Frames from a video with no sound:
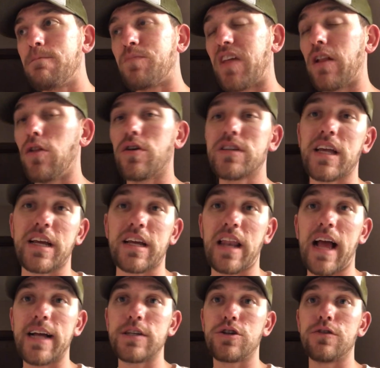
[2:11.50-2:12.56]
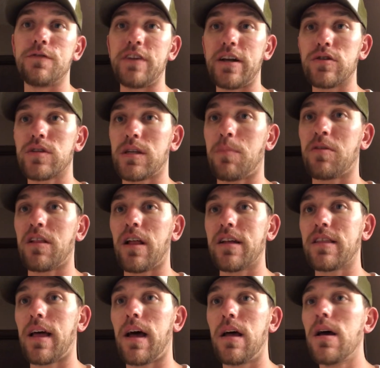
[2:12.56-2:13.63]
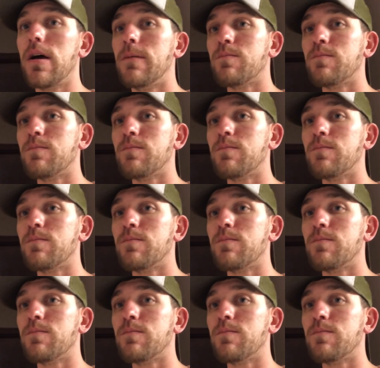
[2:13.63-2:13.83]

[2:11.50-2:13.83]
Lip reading: it looks like an SUV or something like that.